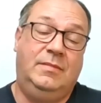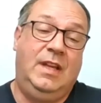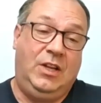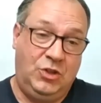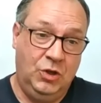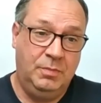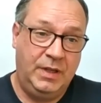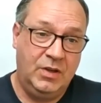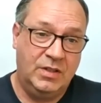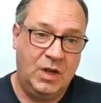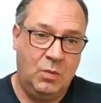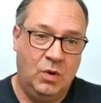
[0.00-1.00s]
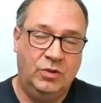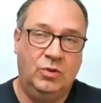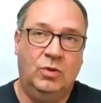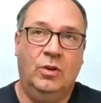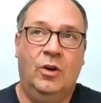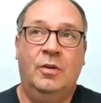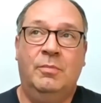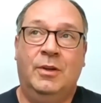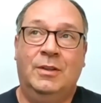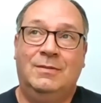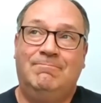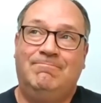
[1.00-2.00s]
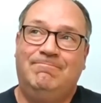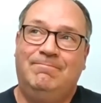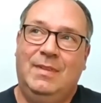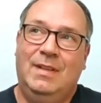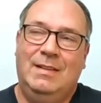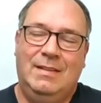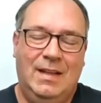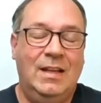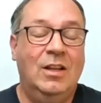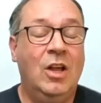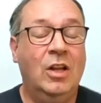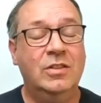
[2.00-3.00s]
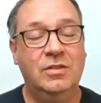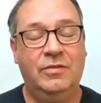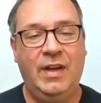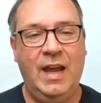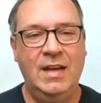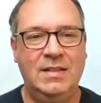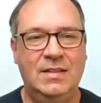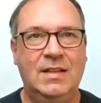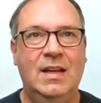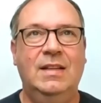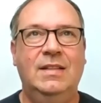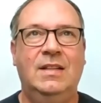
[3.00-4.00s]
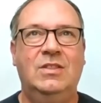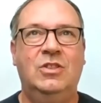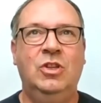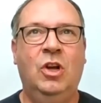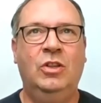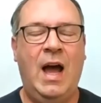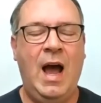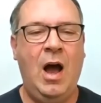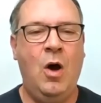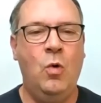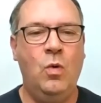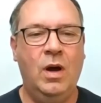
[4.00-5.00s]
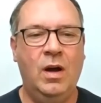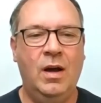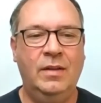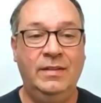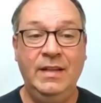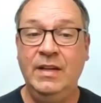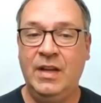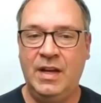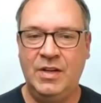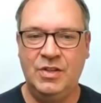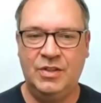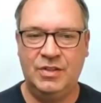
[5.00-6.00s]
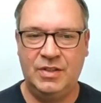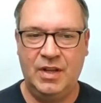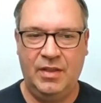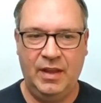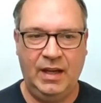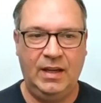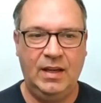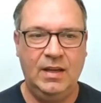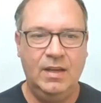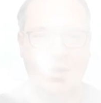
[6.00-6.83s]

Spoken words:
They should, because they want to learn, but in lots of cases, that's not how teenagers think.